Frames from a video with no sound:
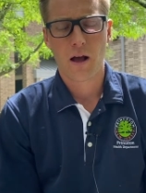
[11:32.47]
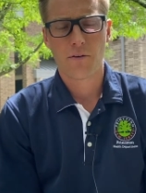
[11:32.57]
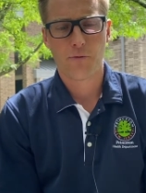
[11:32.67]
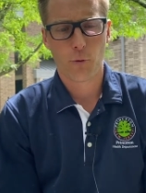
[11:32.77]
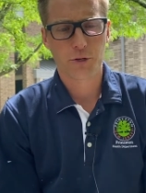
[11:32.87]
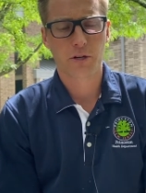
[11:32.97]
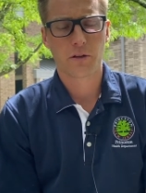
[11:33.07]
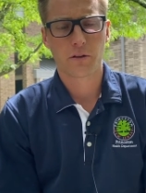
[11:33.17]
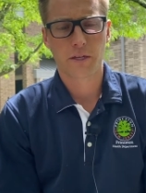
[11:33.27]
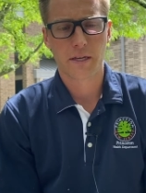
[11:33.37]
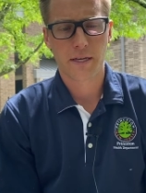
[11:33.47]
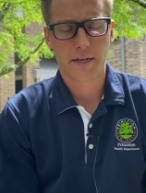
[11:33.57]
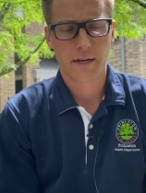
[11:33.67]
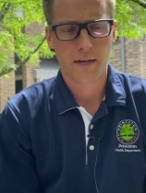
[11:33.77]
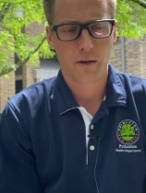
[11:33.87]

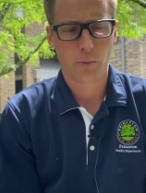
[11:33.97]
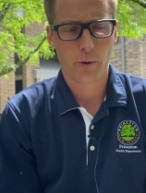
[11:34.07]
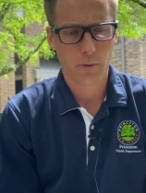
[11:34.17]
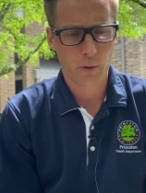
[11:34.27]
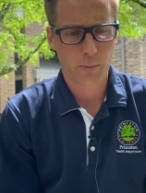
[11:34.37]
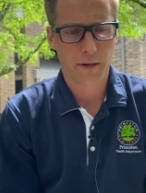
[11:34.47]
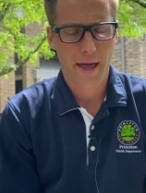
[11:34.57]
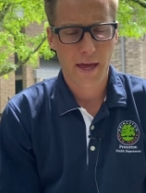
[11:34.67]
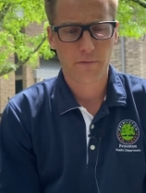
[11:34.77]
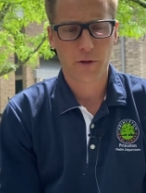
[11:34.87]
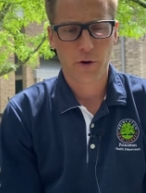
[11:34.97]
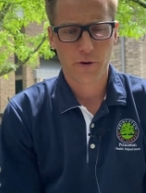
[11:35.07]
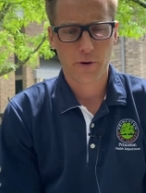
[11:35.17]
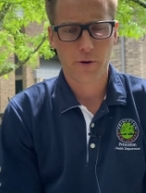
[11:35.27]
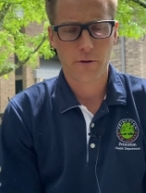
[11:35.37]
Fortunately, we were a little bit ahead of the
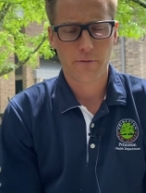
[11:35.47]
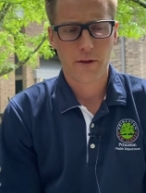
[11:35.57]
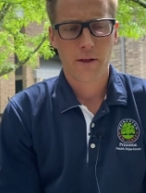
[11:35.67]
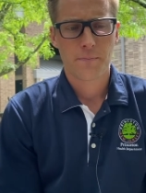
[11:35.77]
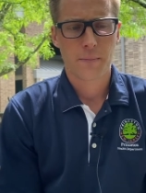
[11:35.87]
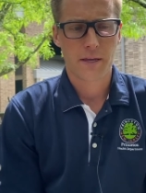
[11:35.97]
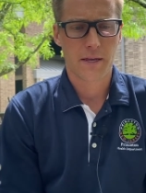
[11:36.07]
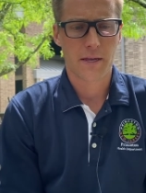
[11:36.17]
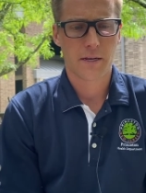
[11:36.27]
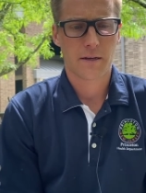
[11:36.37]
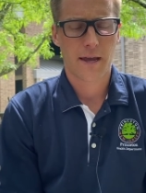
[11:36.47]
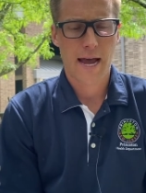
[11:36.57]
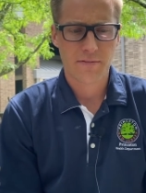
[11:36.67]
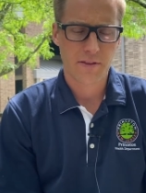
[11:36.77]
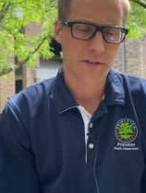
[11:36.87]
curve in
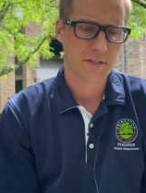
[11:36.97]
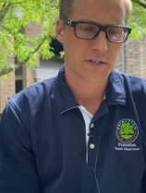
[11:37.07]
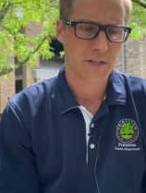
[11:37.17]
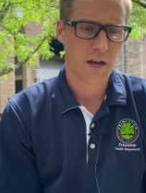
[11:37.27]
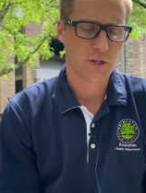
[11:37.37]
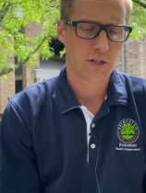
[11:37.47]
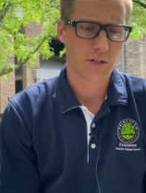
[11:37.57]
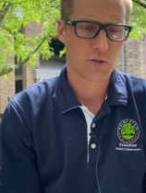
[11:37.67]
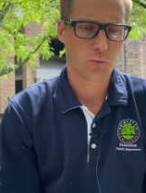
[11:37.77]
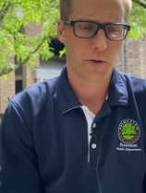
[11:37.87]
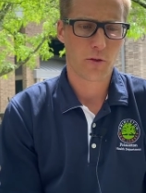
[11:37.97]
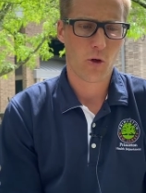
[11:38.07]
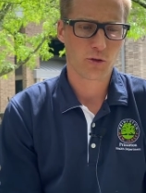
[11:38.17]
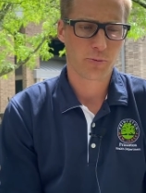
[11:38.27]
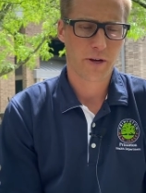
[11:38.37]
having these discussions with the
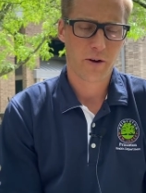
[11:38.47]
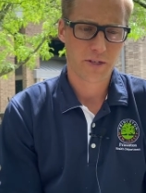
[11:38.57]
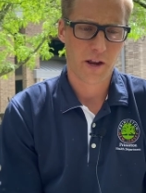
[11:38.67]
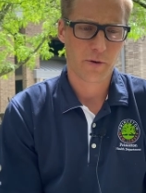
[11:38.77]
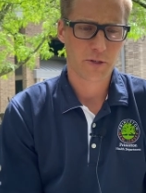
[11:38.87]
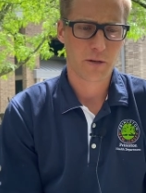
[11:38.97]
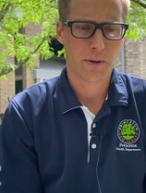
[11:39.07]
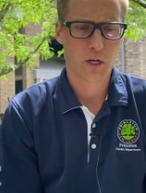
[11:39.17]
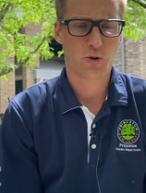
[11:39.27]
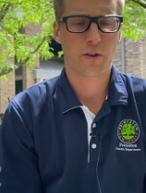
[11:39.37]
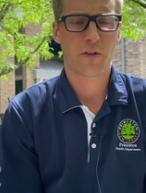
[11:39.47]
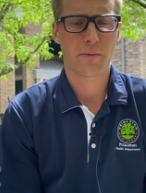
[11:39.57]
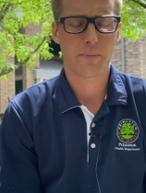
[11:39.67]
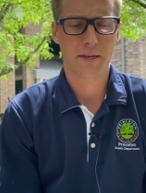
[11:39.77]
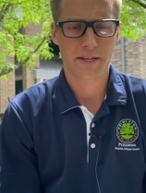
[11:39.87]
long-term care centers to make sure that they
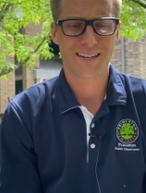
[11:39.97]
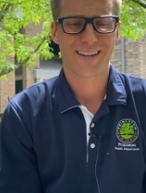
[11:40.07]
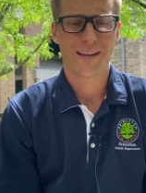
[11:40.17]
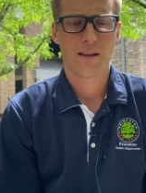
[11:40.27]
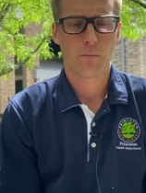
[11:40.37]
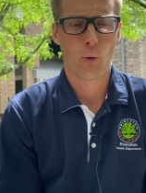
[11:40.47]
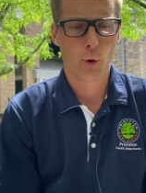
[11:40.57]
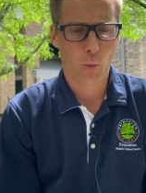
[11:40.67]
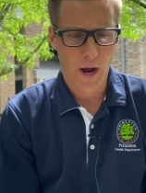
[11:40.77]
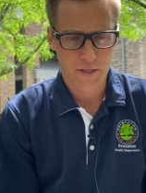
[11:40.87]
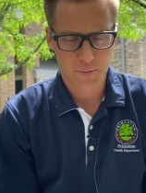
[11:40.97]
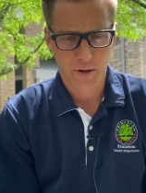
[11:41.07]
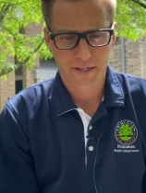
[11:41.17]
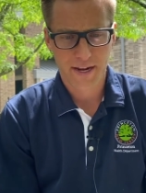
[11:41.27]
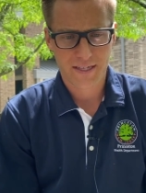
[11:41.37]
begin more
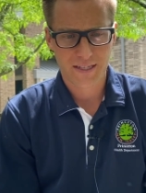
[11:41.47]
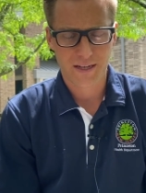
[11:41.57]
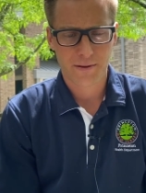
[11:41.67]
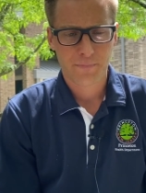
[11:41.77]
widespread testing.